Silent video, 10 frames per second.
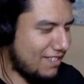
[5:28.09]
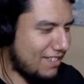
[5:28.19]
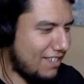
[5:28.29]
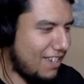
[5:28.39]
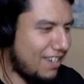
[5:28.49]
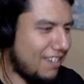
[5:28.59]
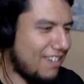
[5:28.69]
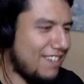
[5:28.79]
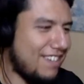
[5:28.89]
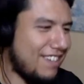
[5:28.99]
Yeah,
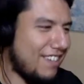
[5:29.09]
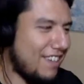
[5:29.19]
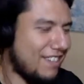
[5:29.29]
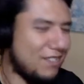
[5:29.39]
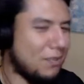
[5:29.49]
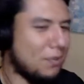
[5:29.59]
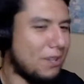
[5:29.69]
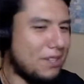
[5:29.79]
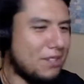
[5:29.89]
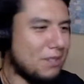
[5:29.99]
I just
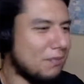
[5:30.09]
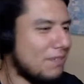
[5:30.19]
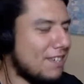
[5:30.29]
watch them